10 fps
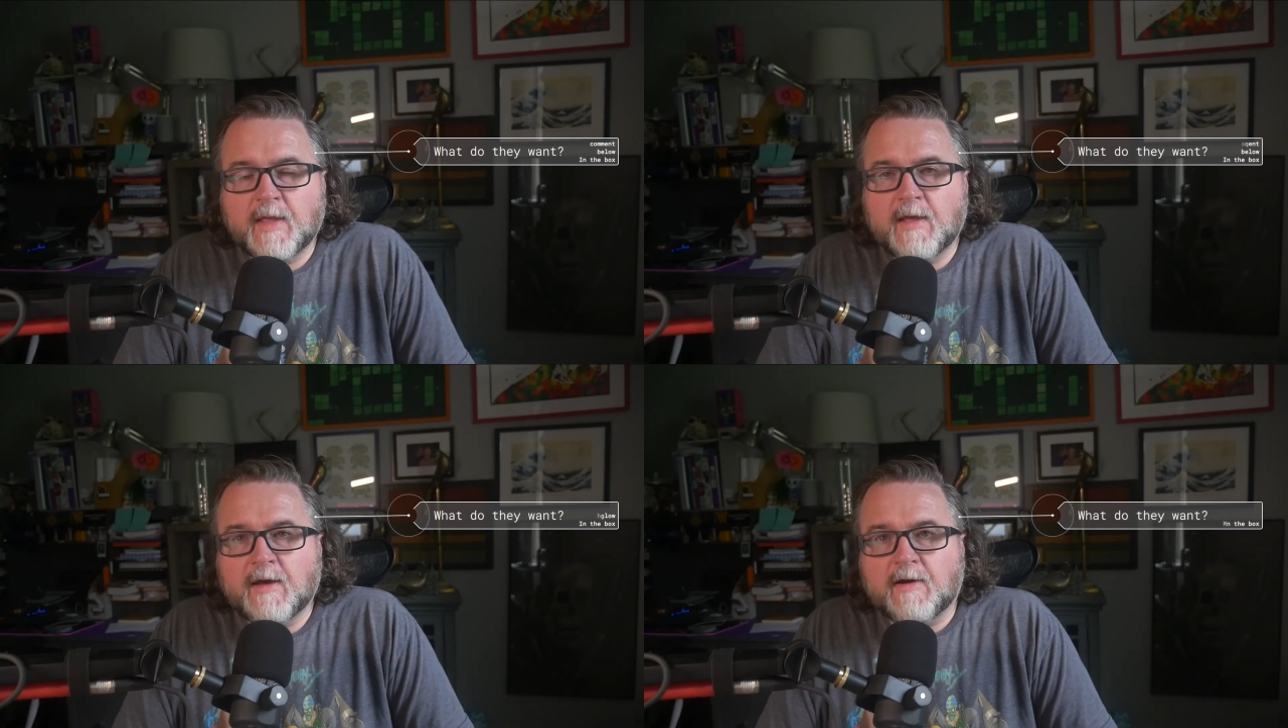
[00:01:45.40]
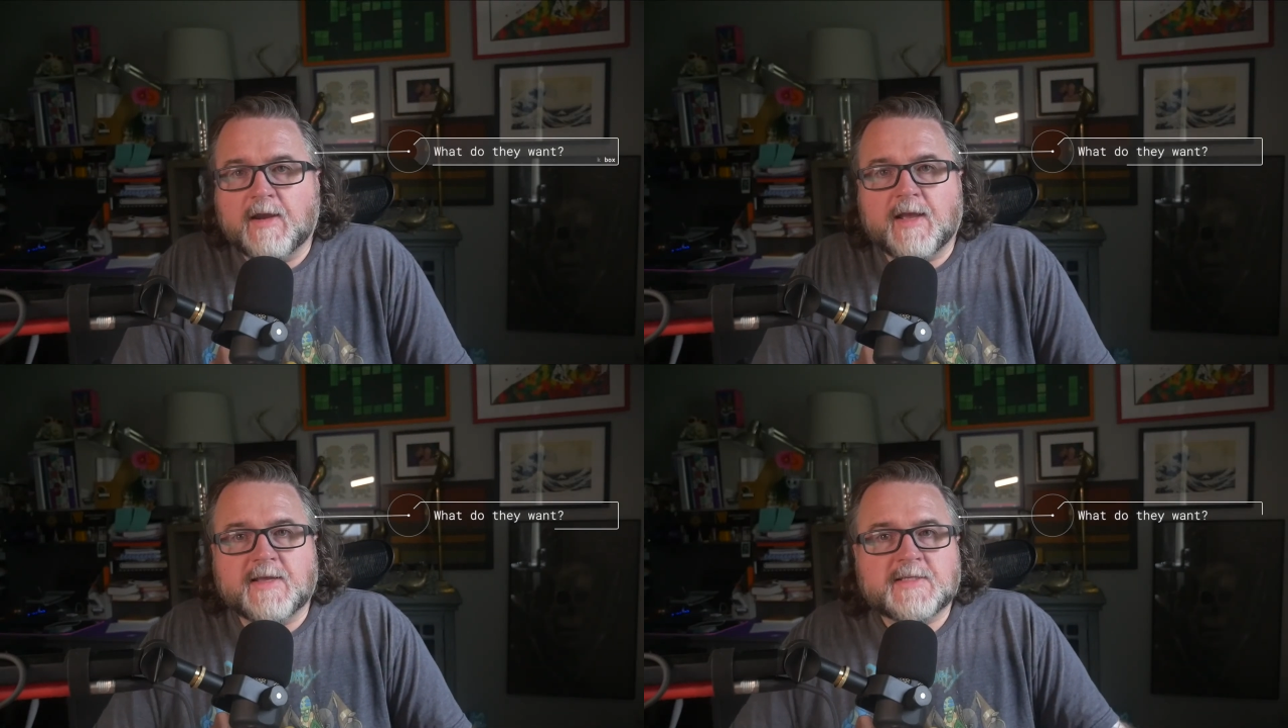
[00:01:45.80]
All
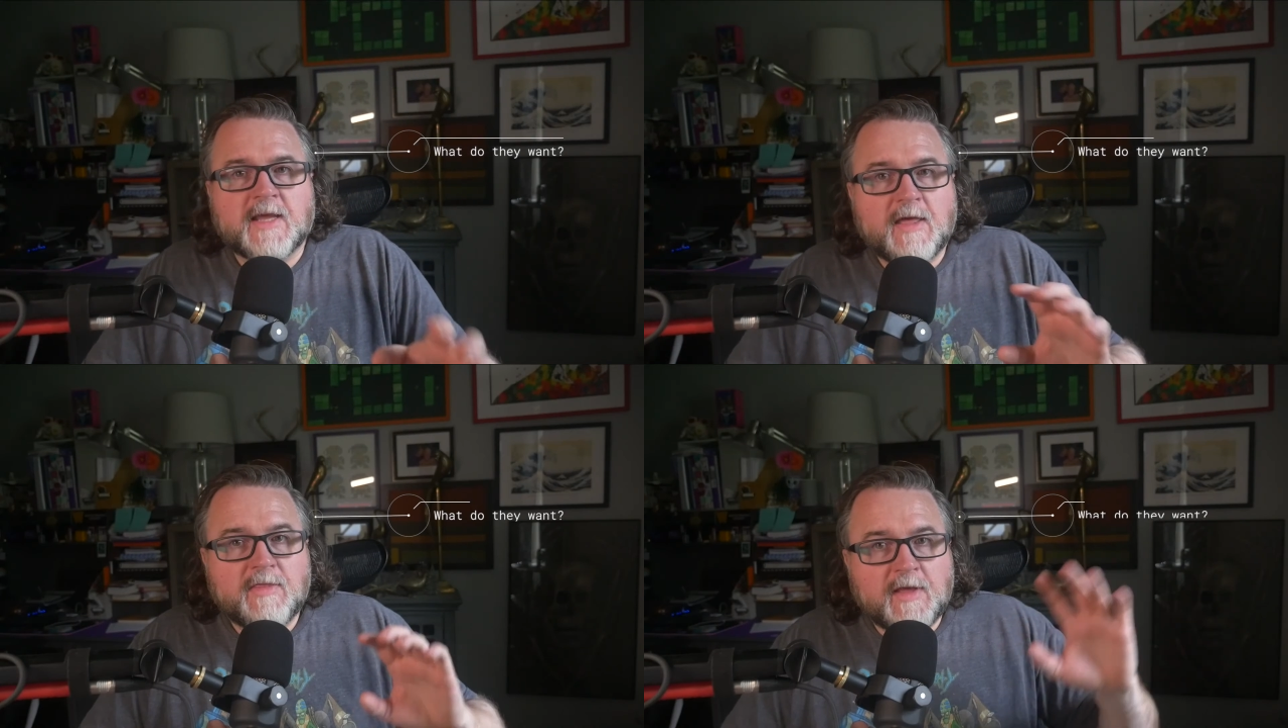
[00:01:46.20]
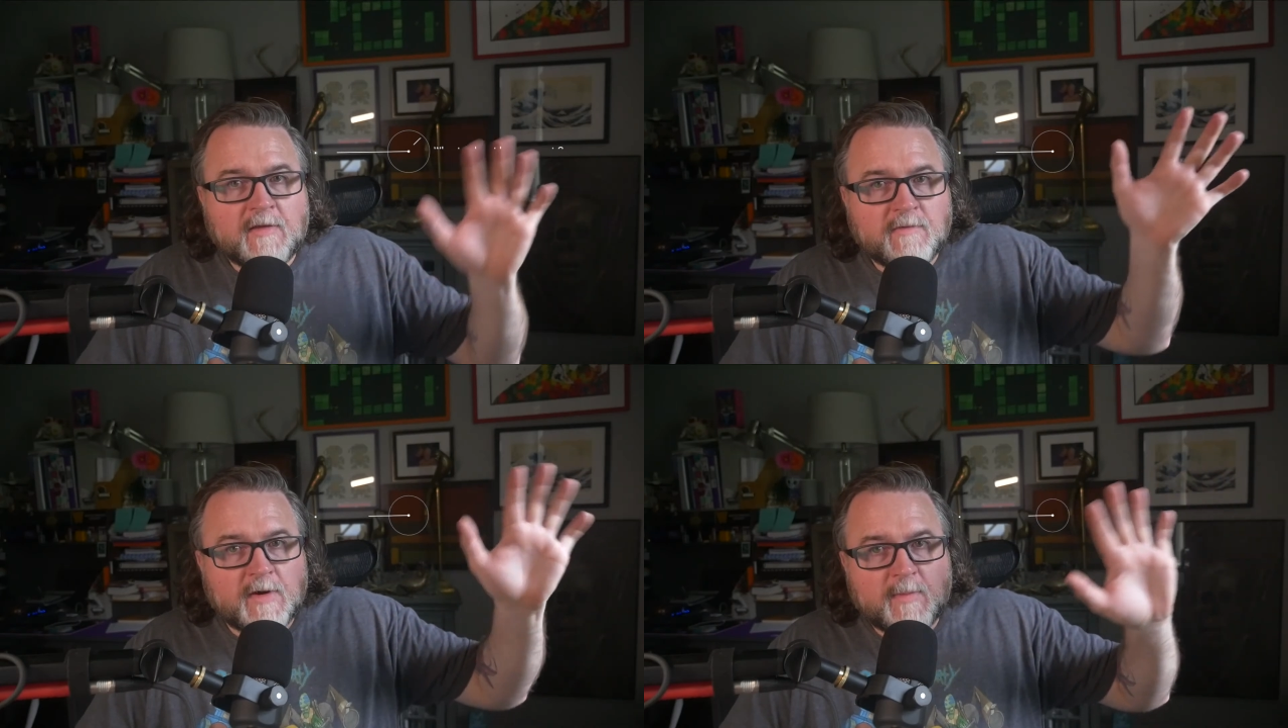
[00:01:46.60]
right, guys. Thank
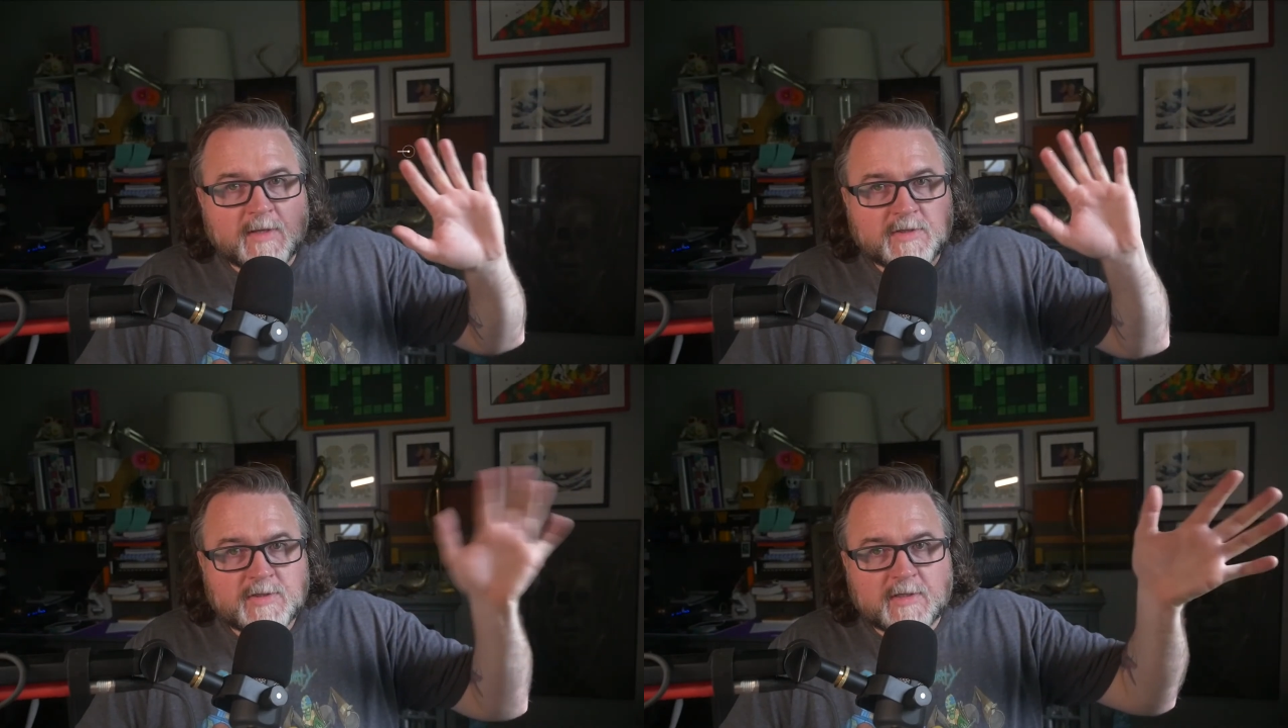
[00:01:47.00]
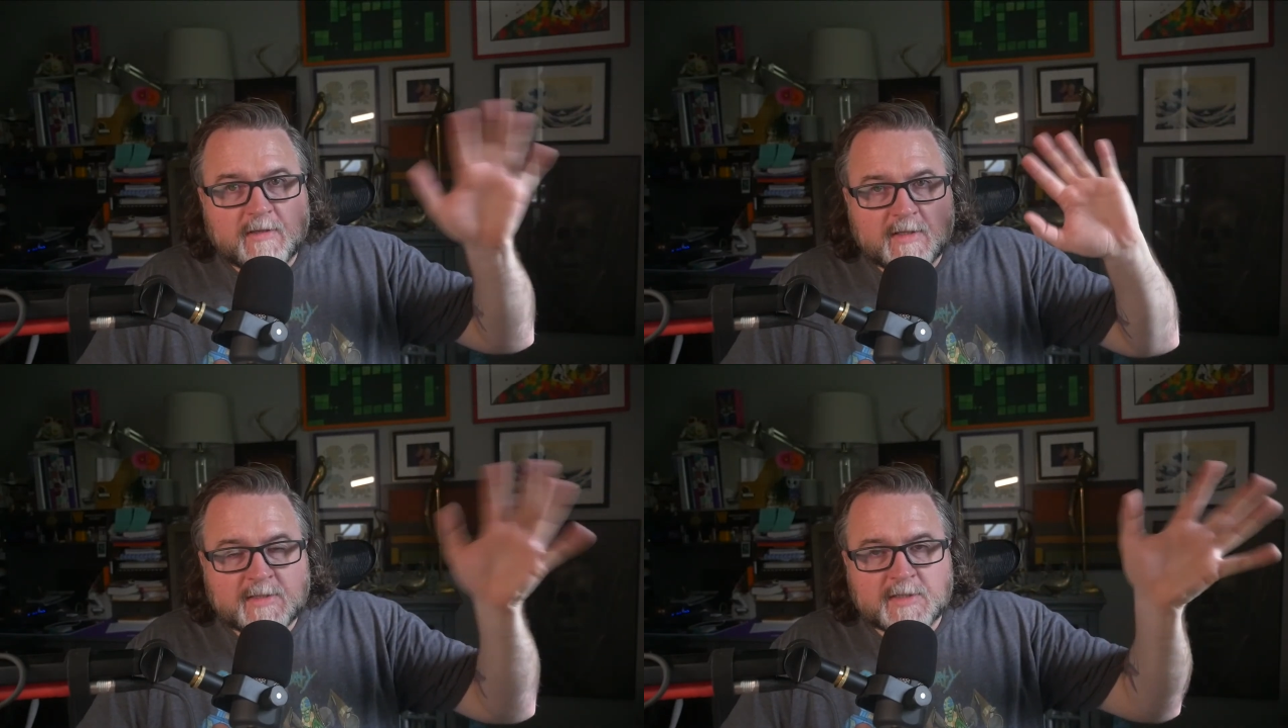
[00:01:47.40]
you very much.
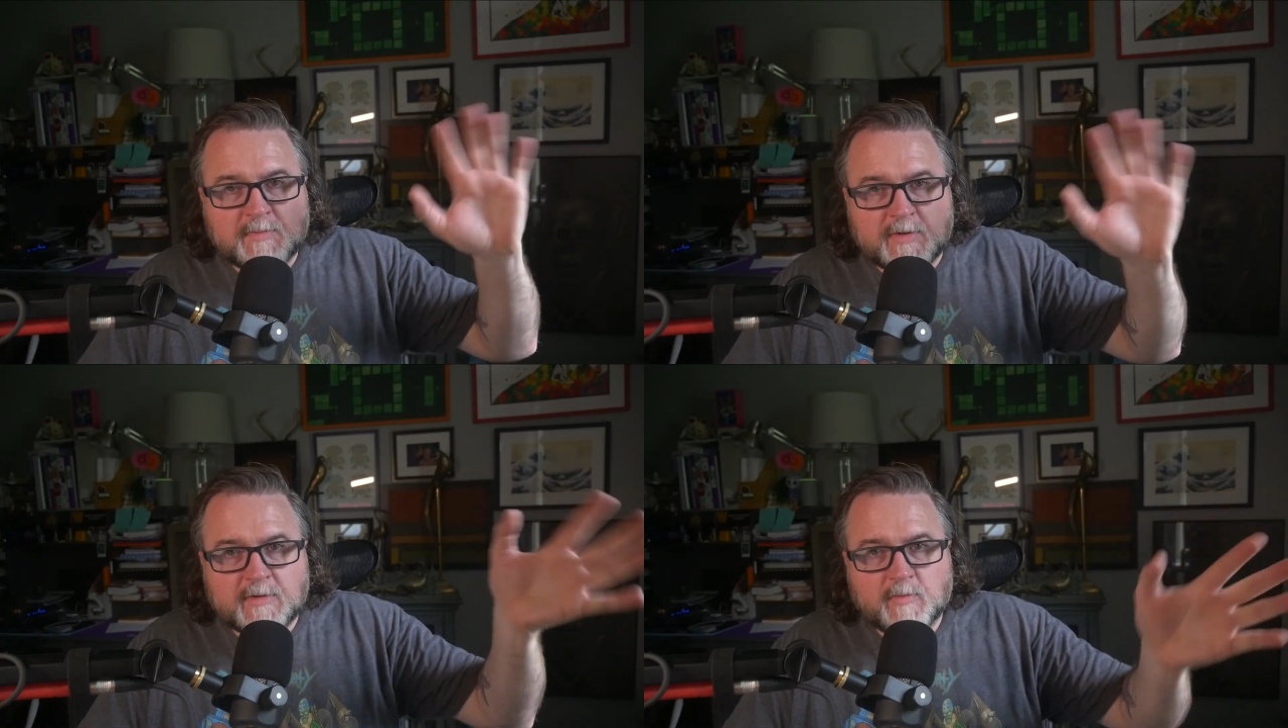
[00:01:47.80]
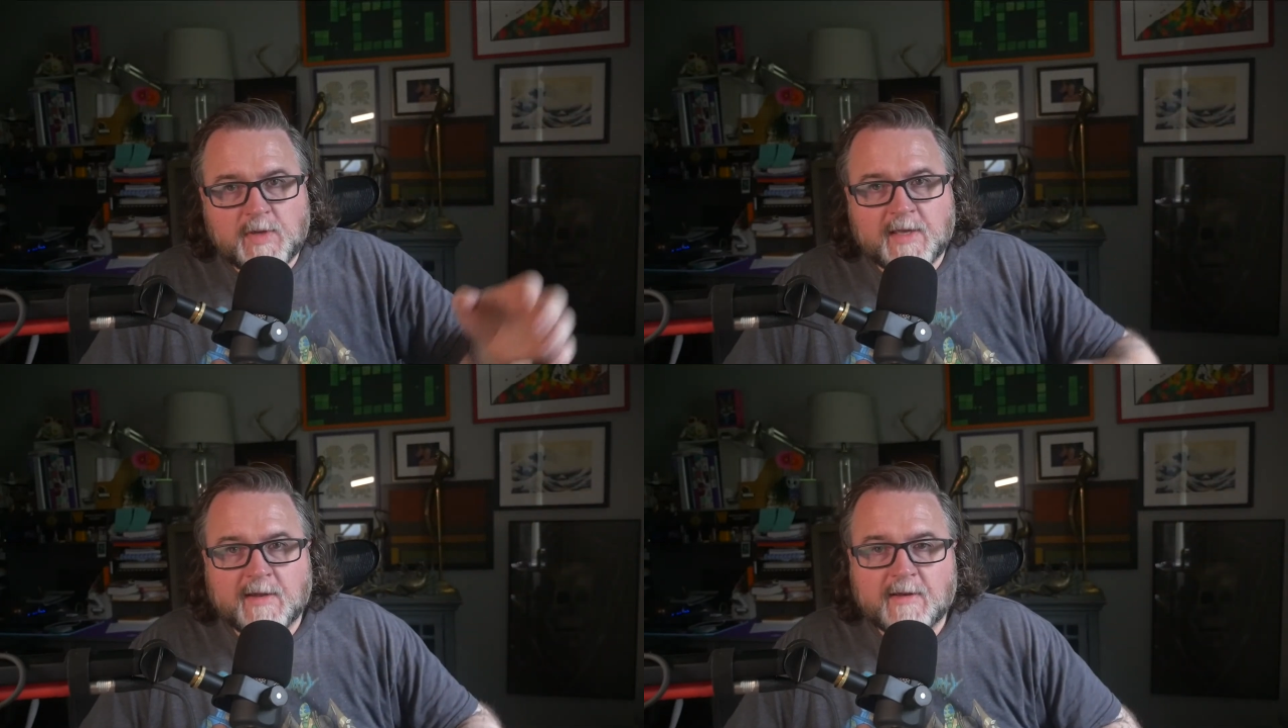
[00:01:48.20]
This has been the
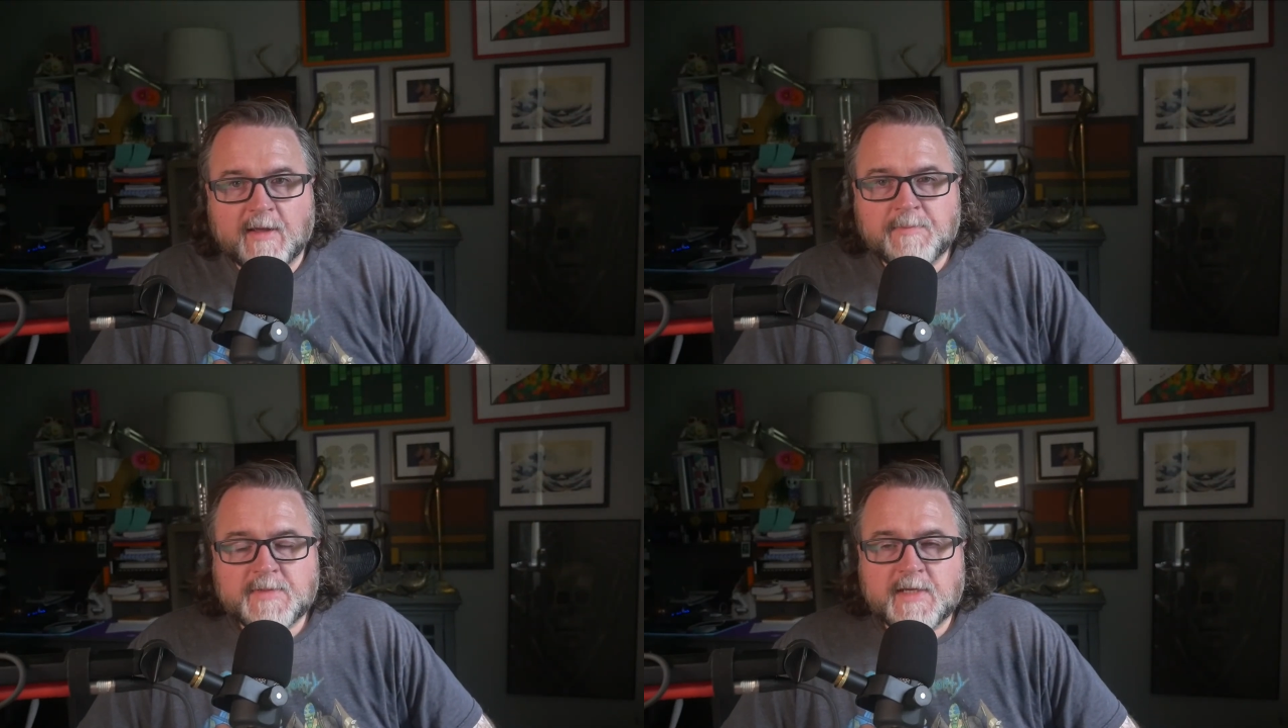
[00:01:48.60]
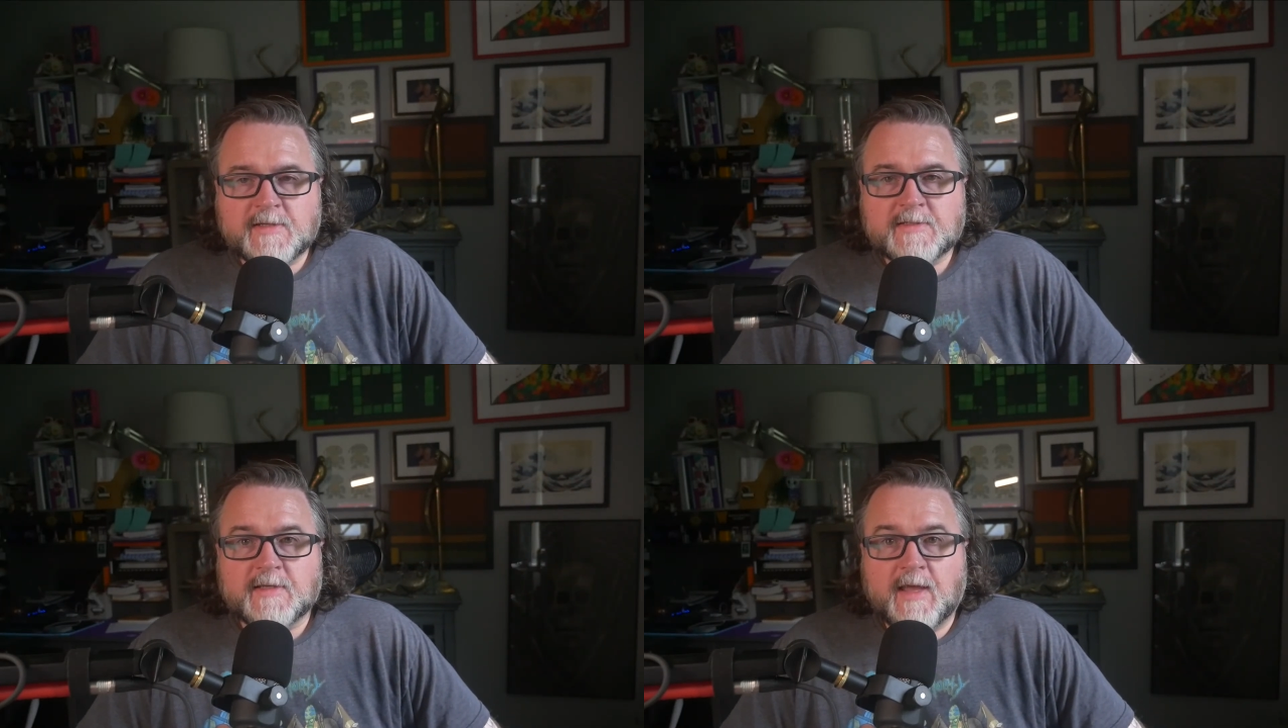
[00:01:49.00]
Weekend Update,